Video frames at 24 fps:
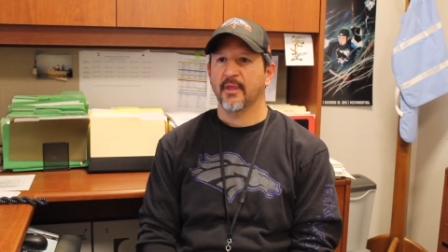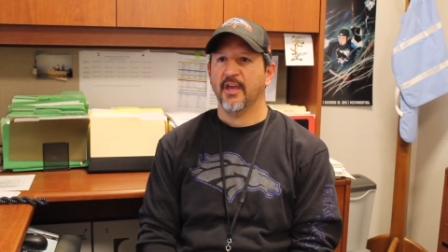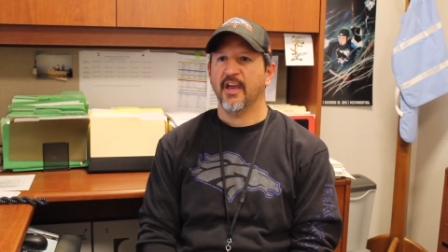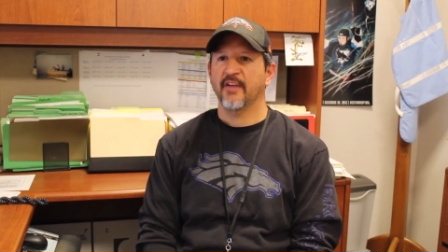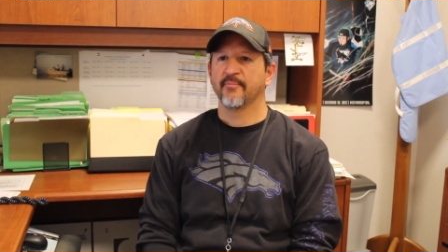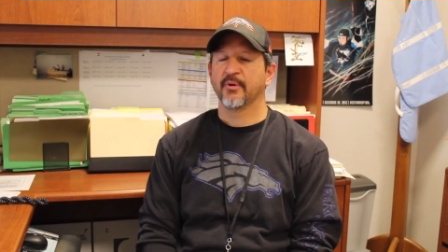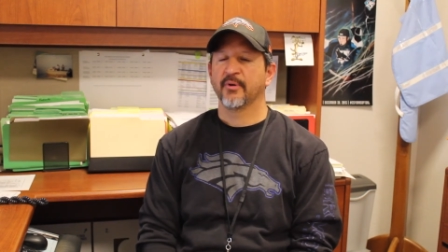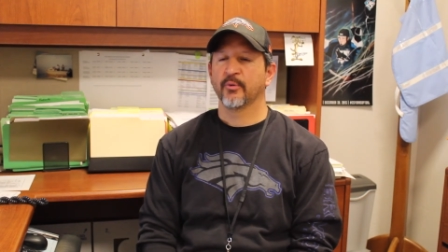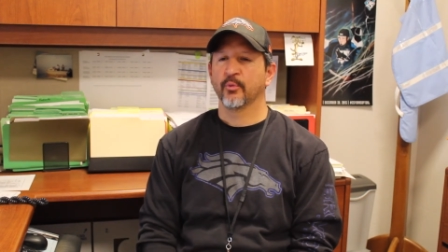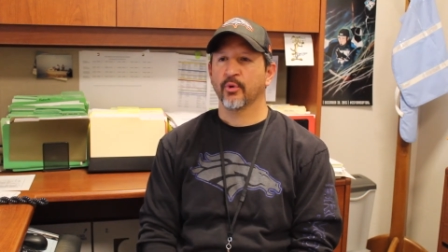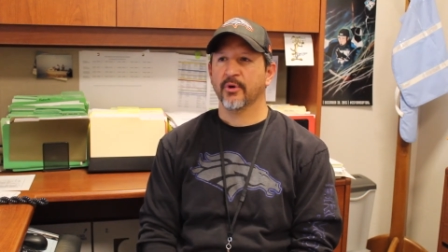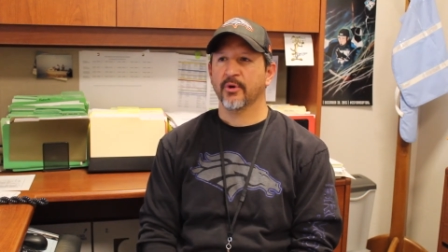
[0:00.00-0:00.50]

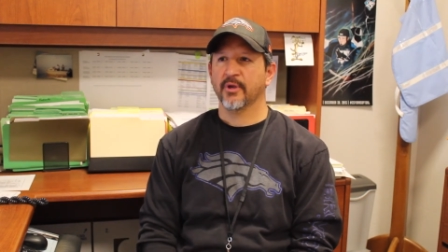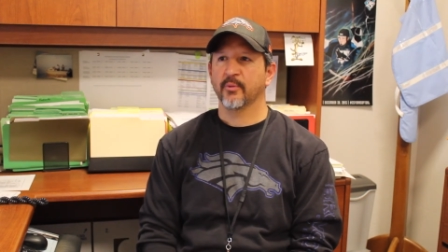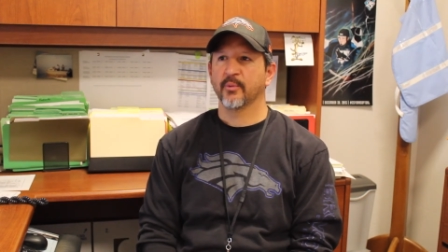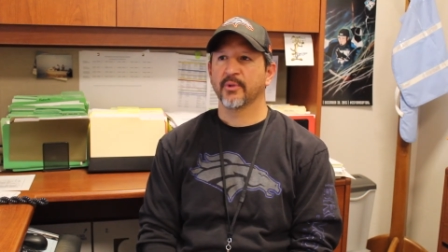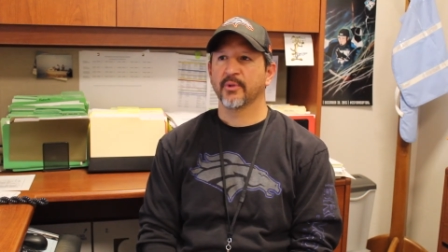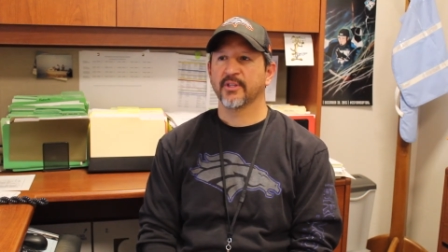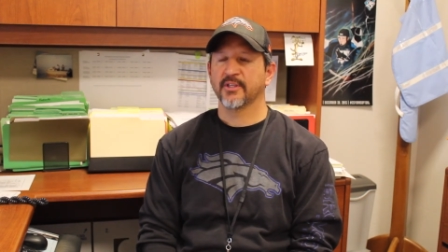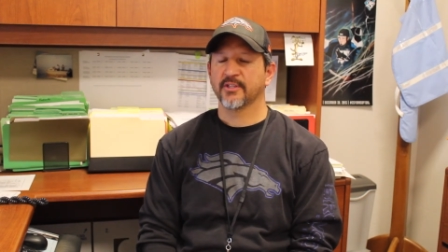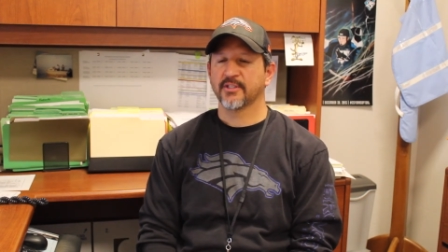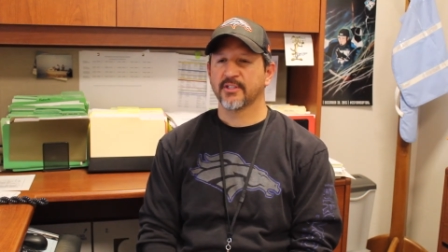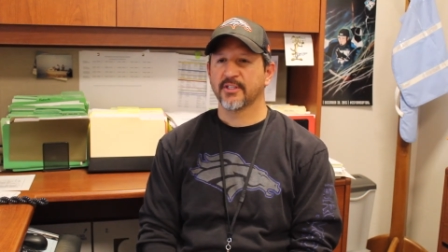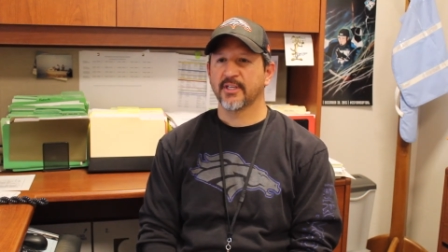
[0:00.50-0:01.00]
I've been working
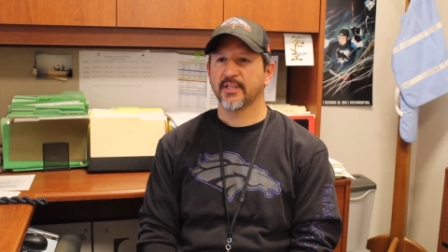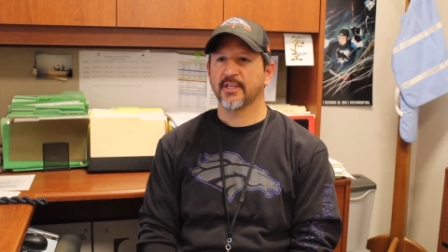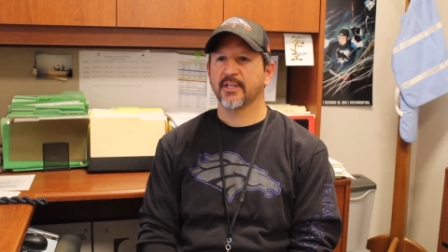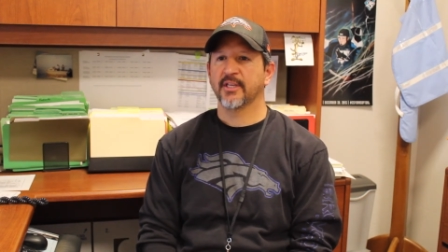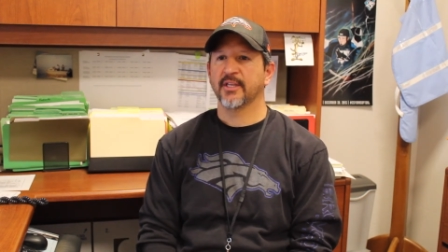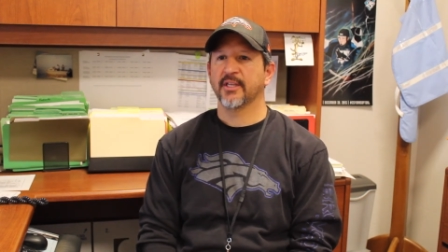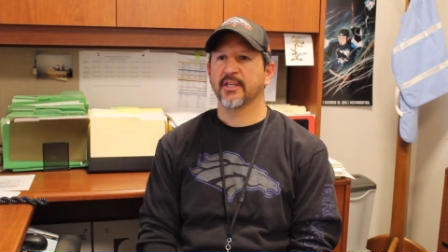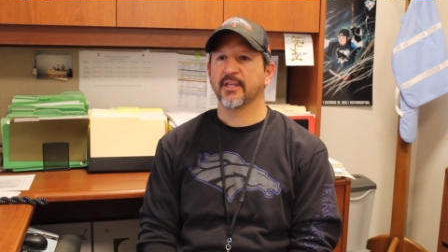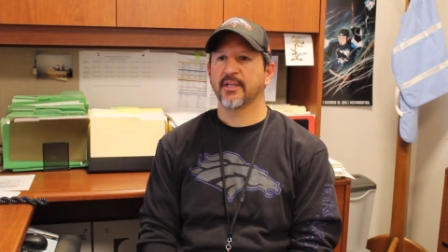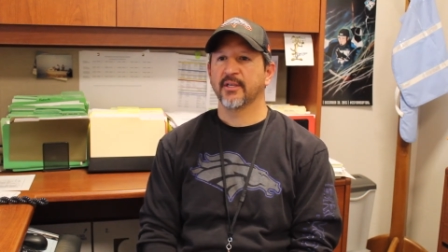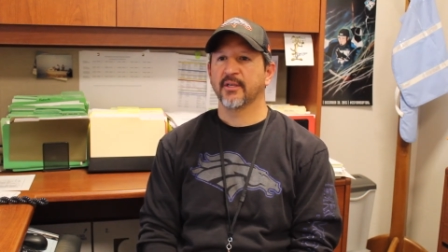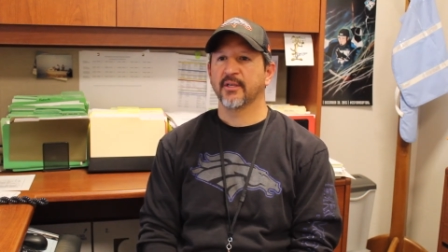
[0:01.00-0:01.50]
with the
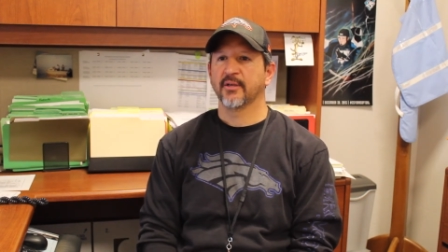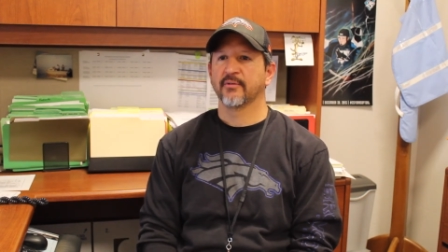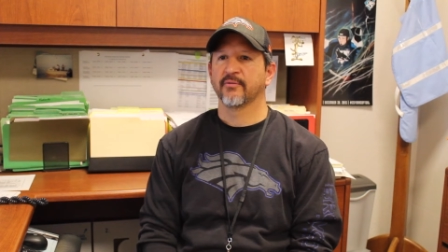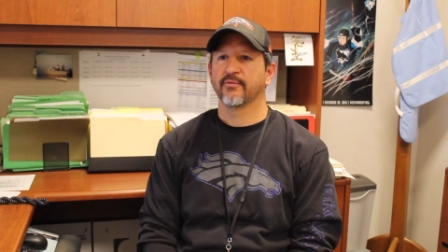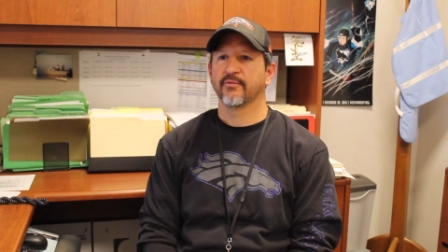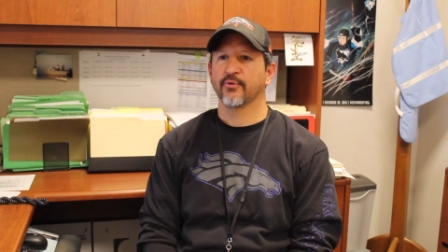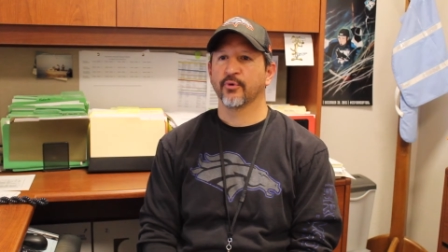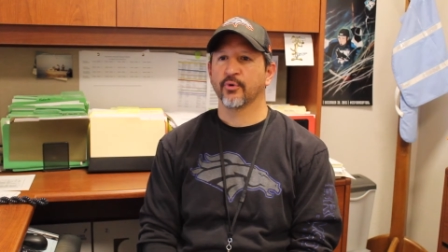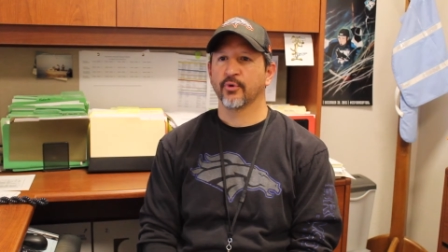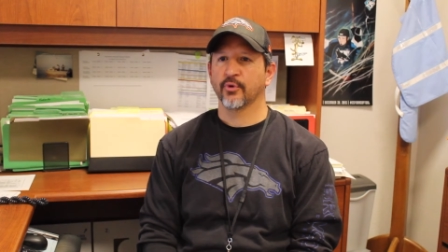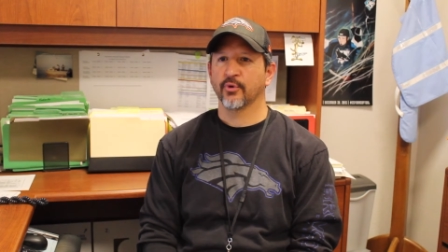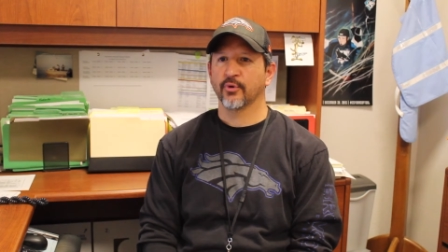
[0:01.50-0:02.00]
city
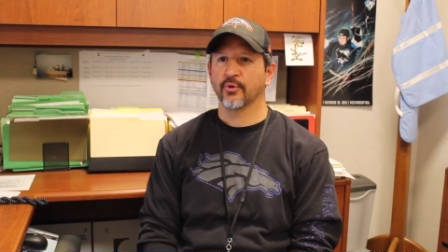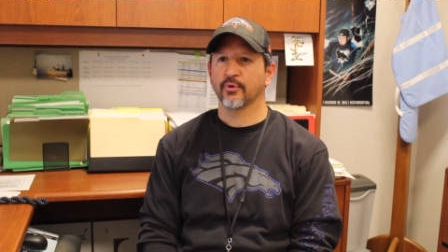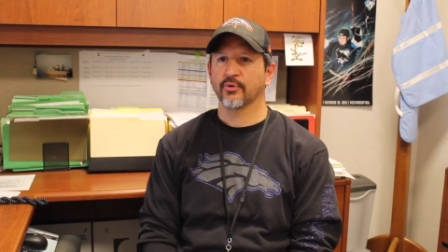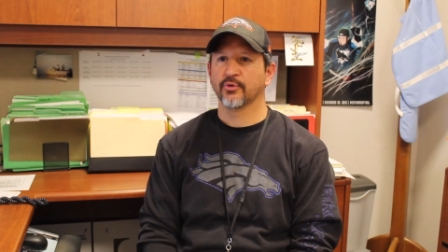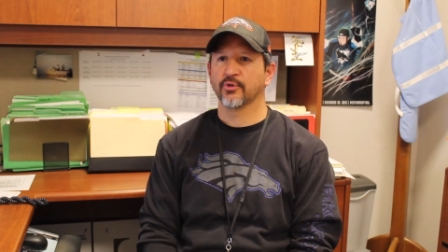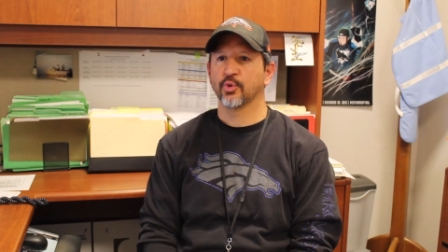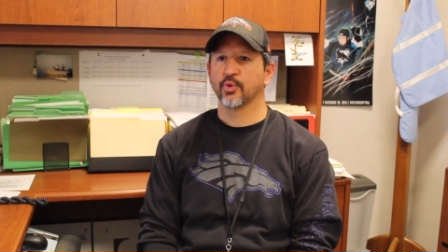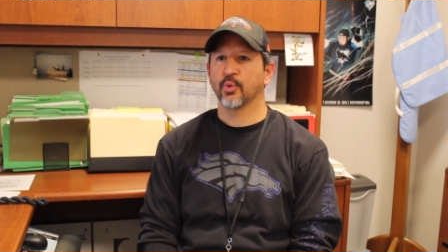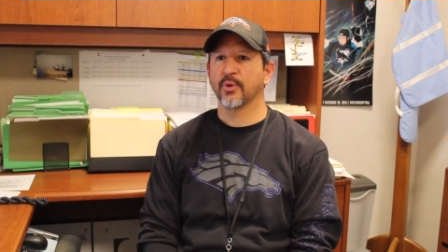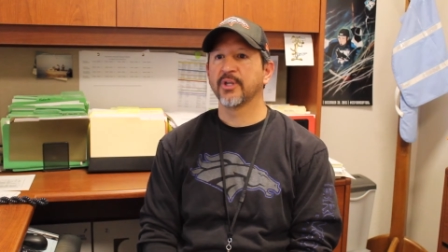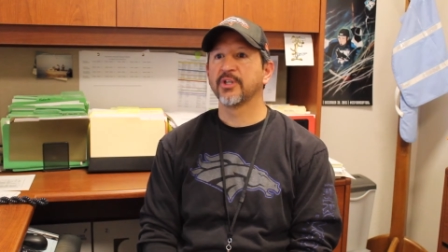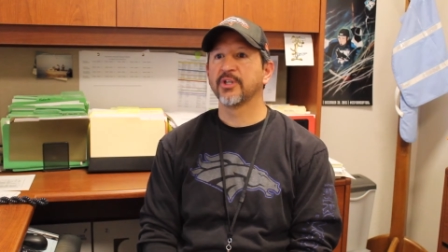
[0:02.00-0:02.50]
for
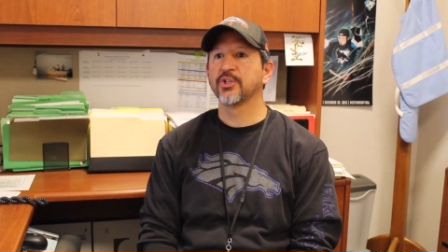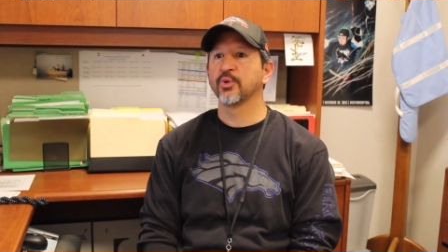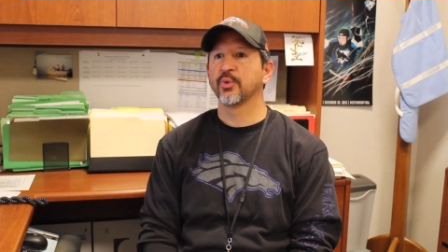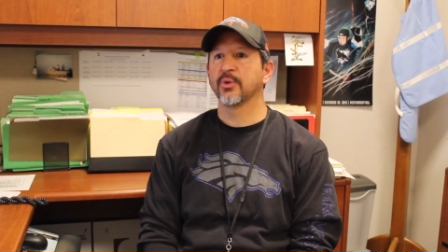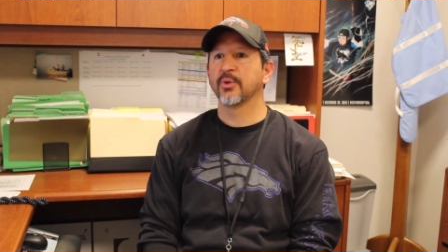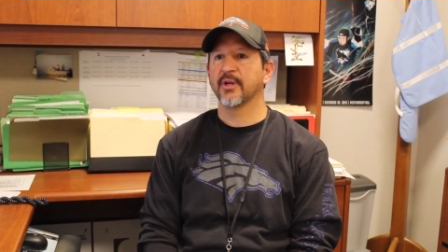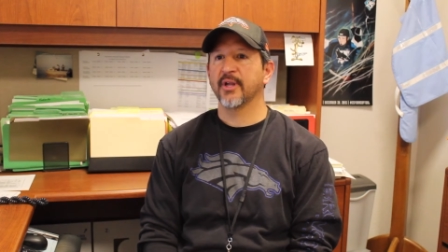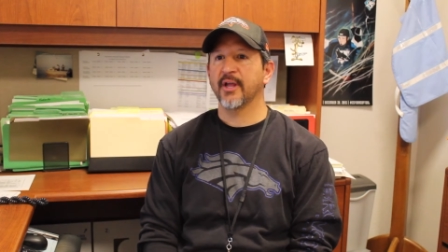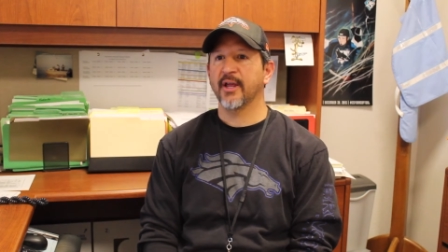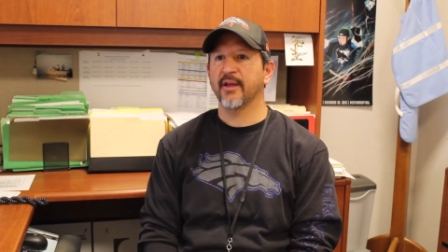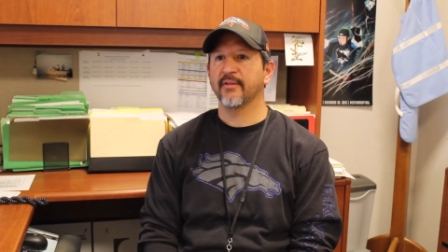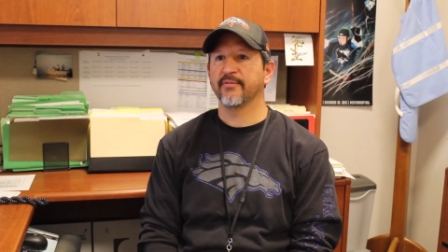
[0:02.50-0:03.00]
22
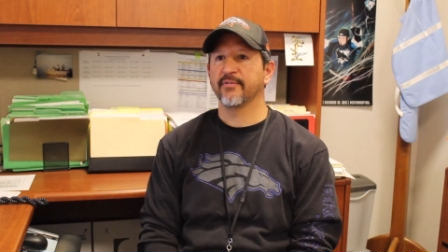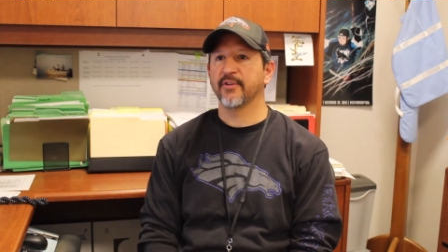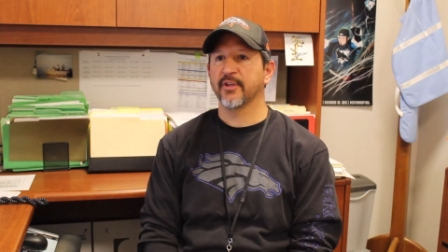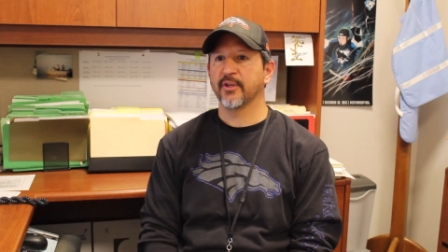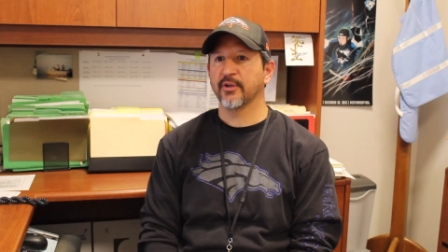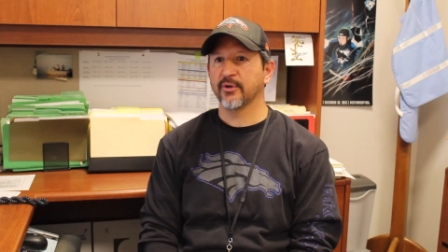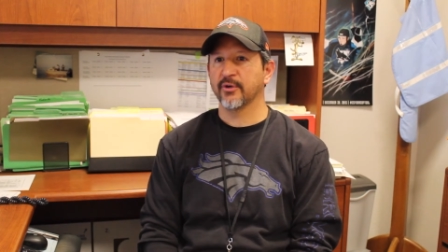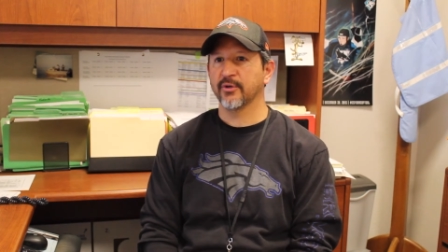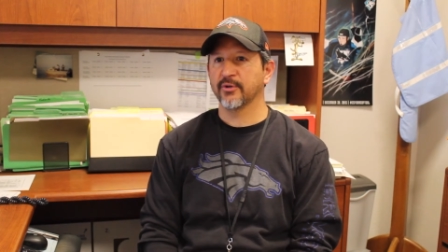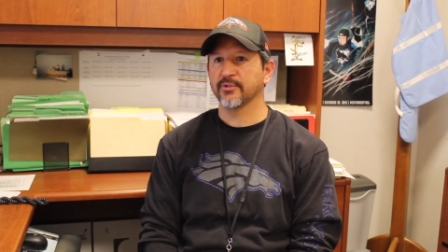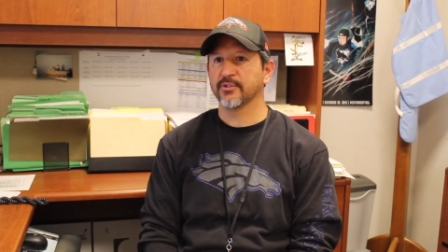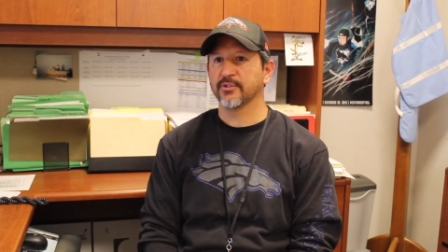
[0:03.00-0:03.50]
and a half
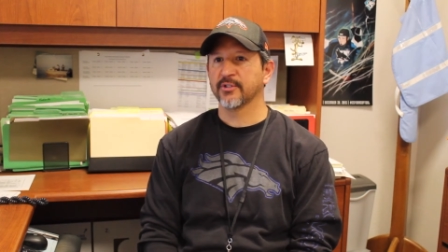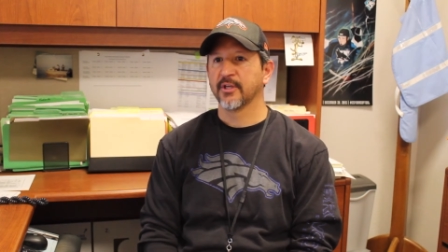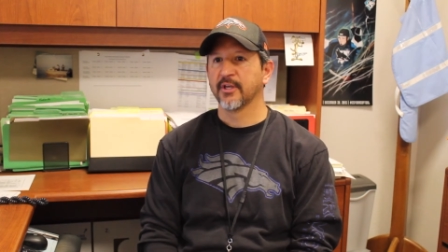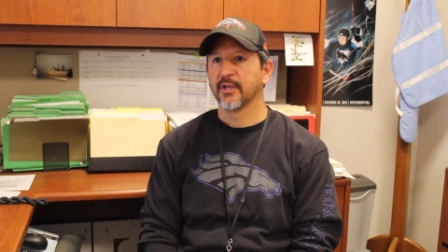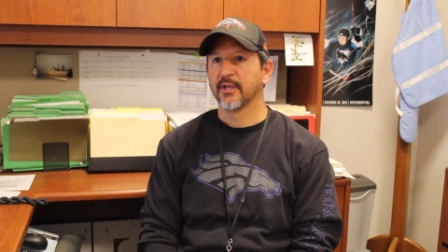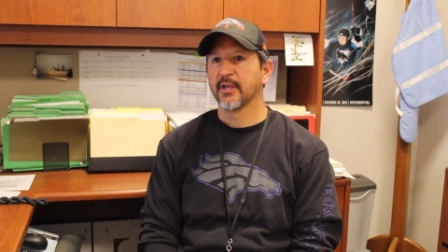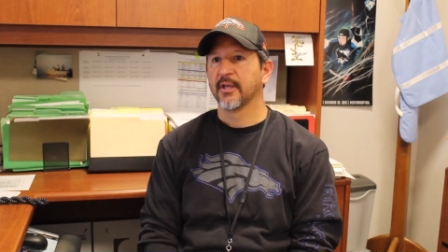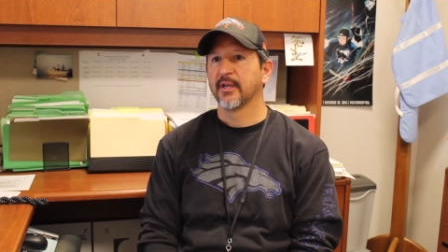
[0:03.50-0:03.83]
years,